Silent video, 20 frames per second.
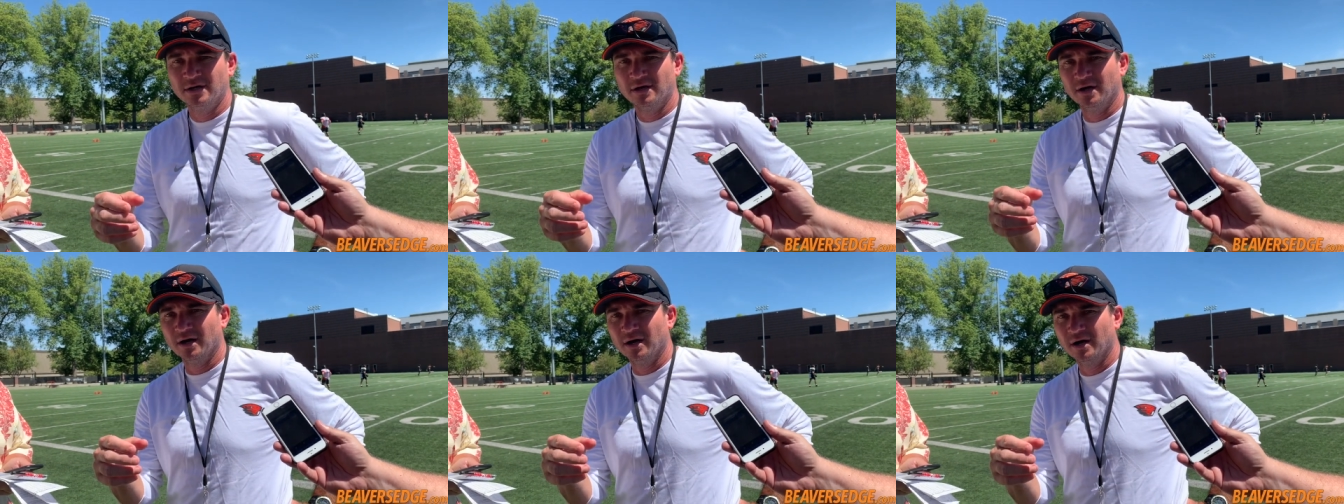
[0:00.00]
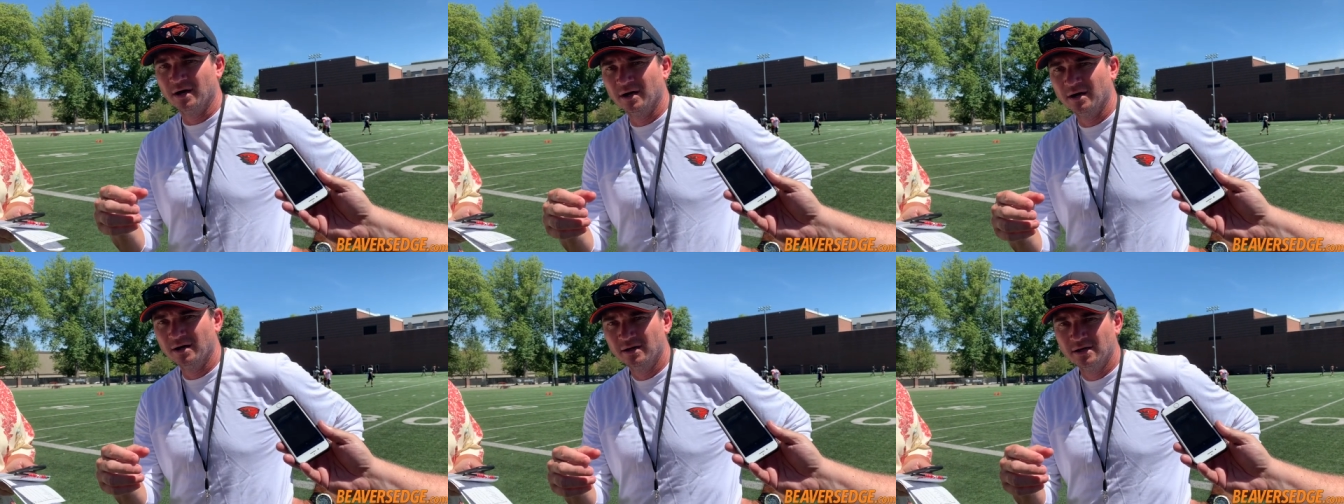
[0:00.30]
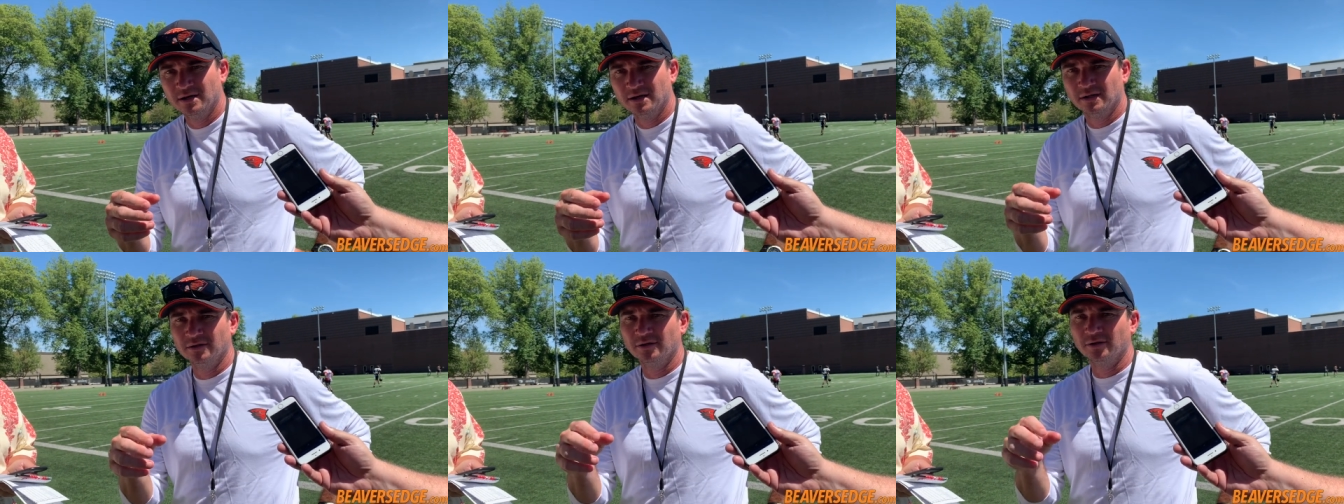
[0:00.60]
Uh,
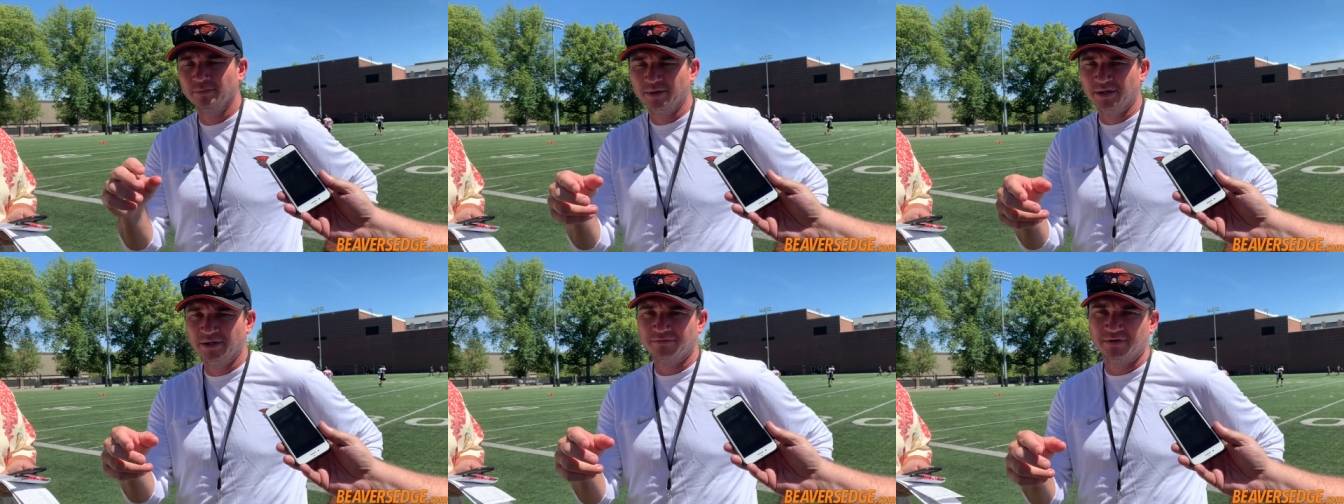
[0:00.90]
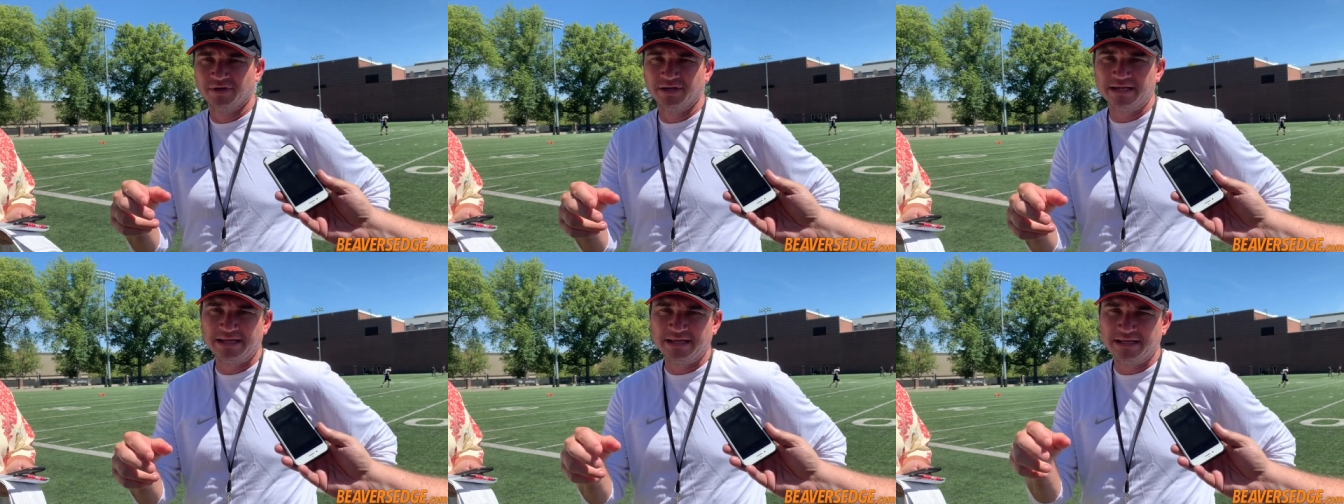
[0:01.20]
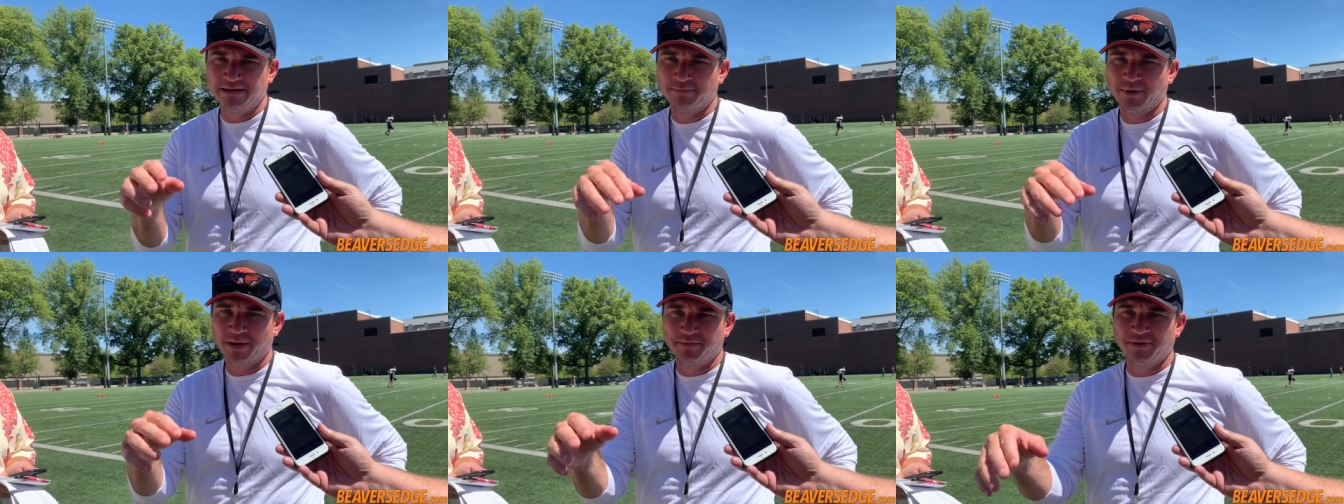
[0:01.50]
a little bit of a
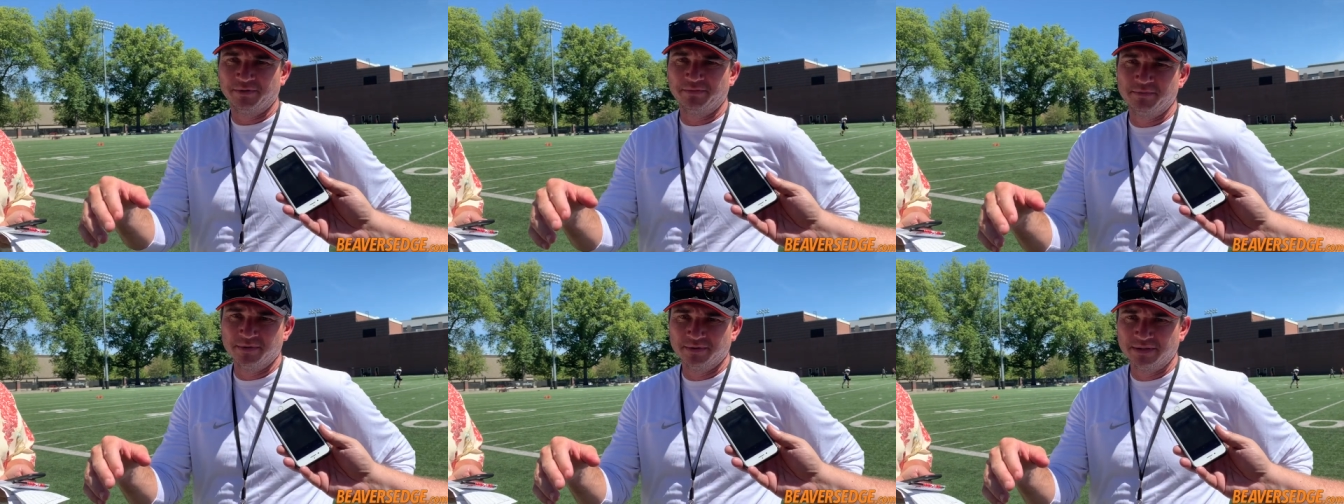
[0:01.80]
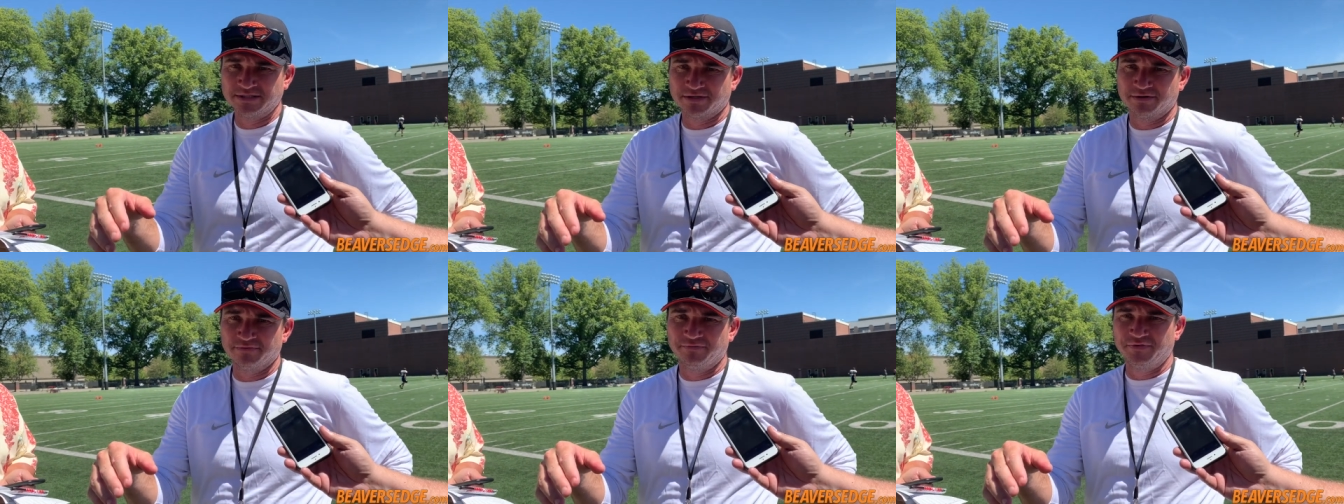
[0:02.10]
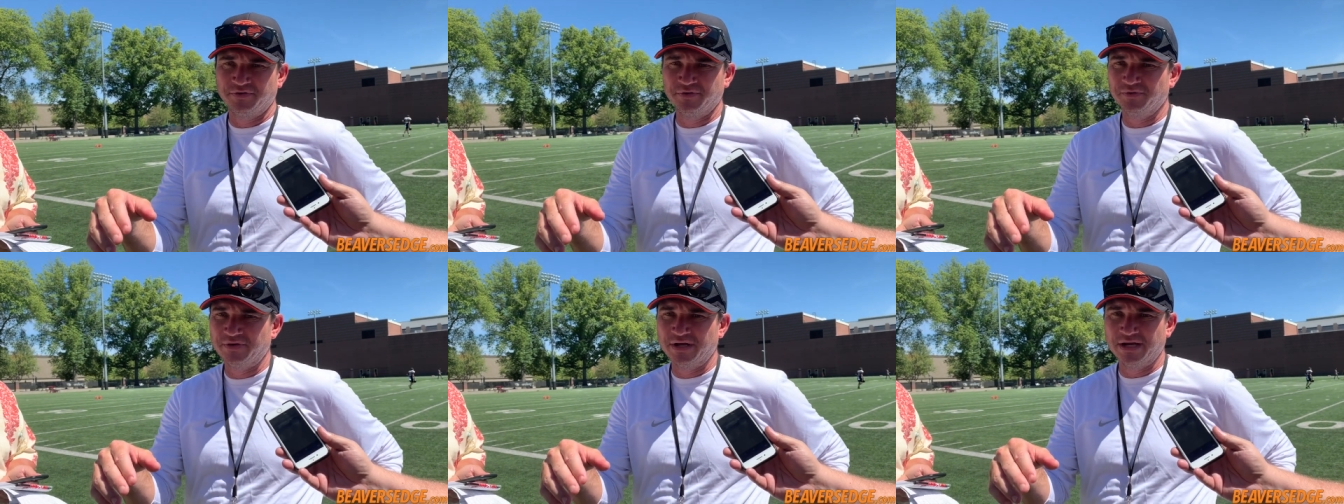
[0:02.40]
knee, might be missing a
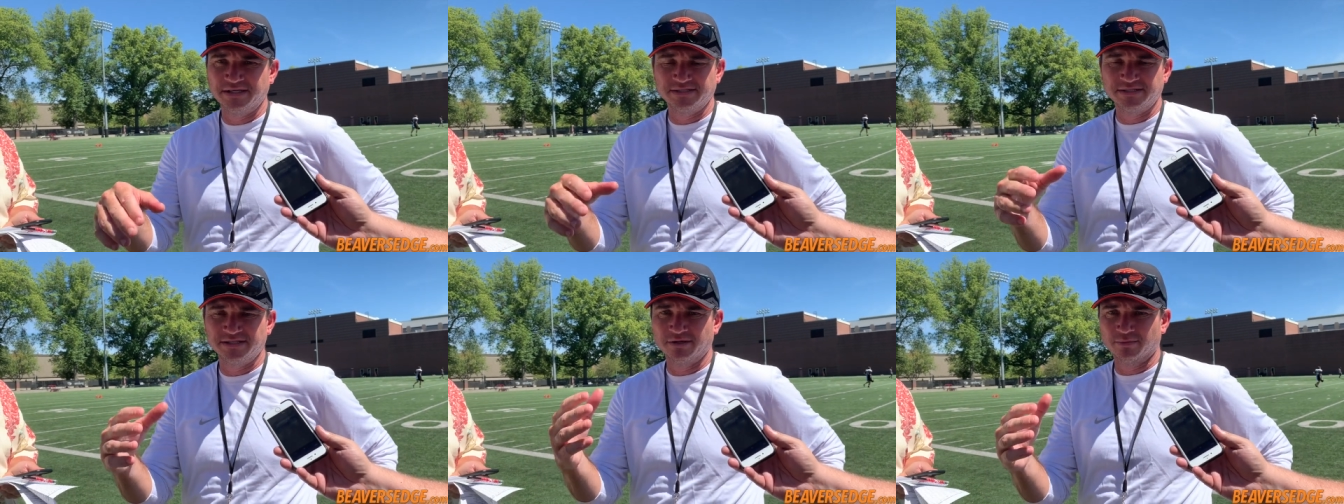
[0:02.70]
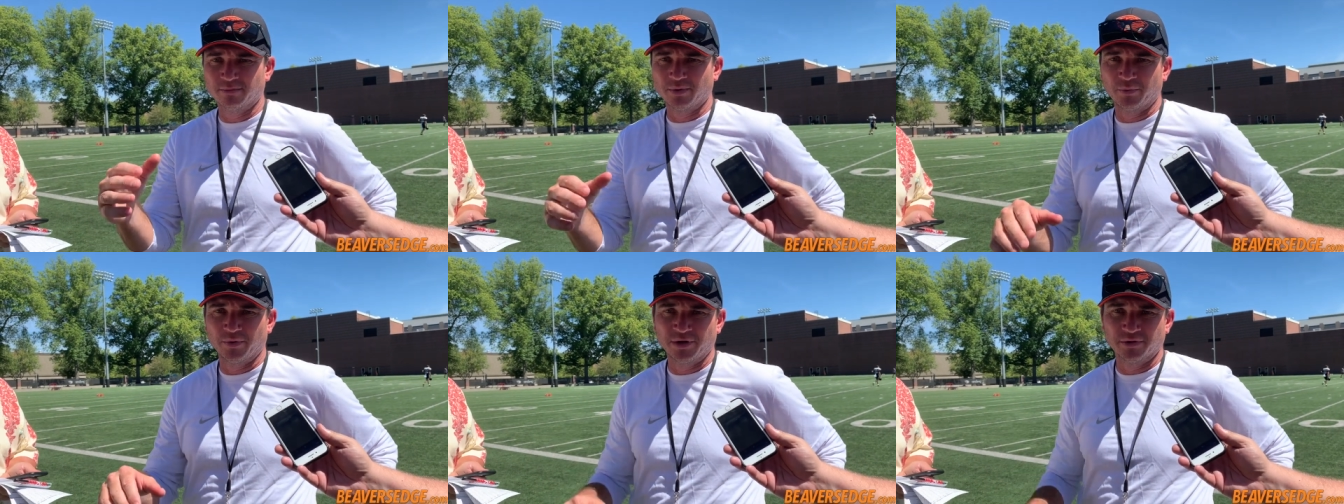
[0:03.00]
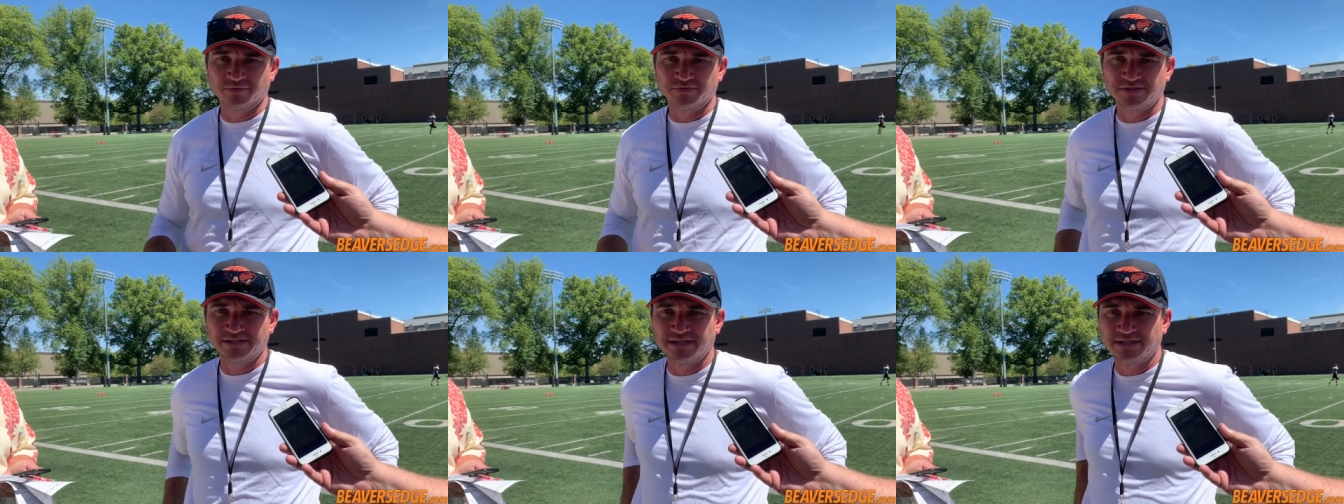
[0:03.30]
few days here, but we
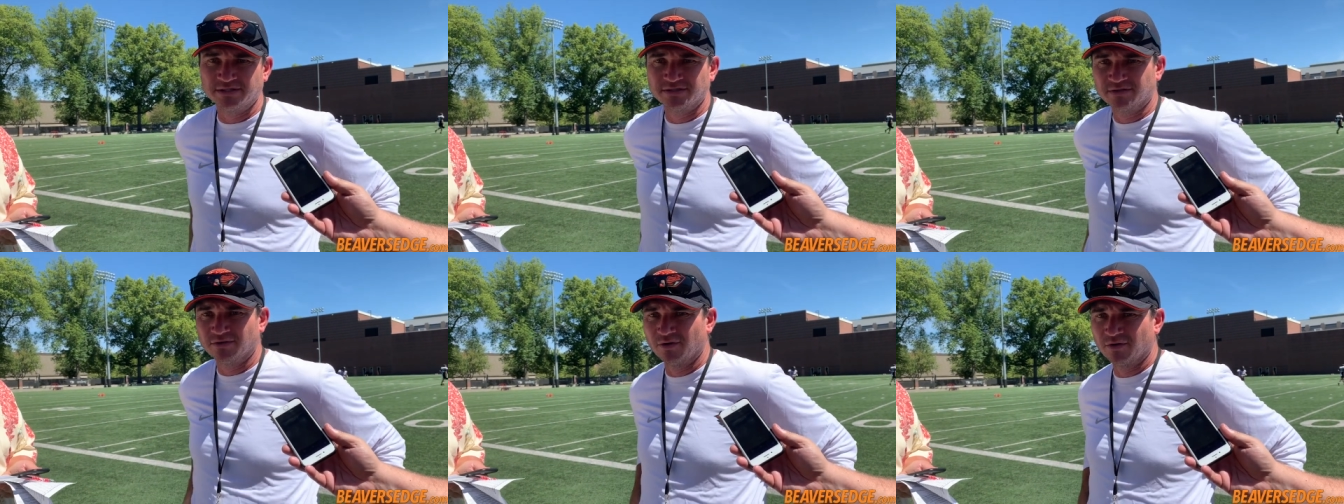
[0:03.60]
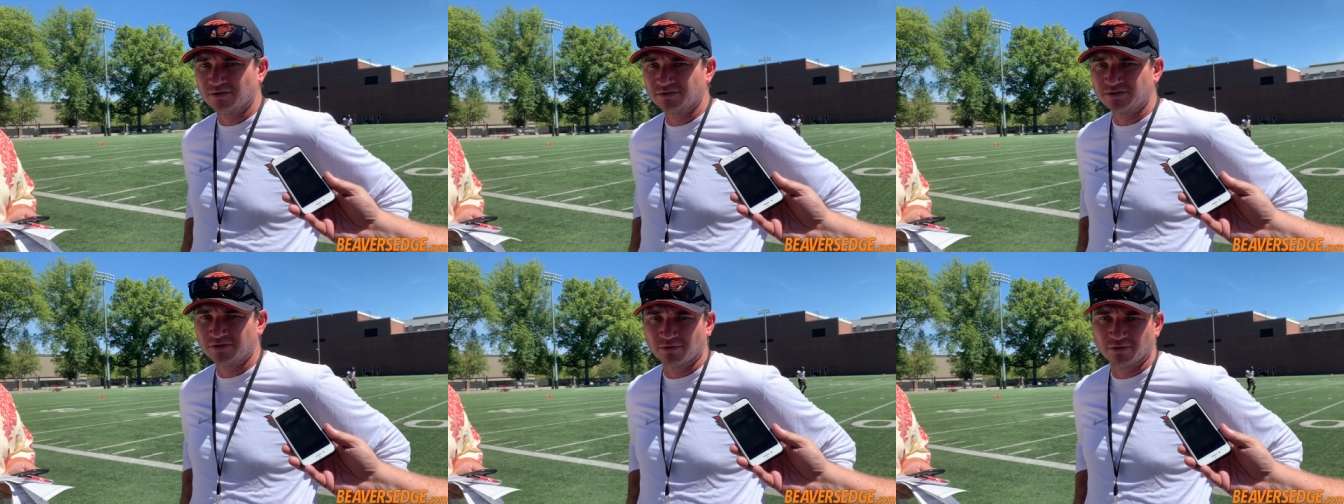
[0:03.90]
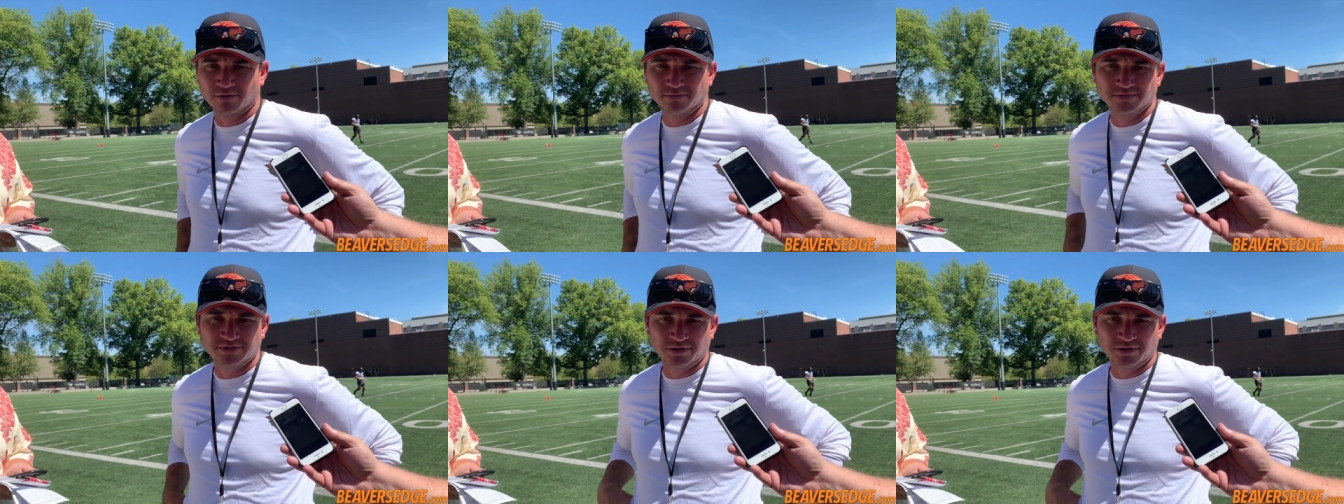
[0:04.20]
don't see it as long term.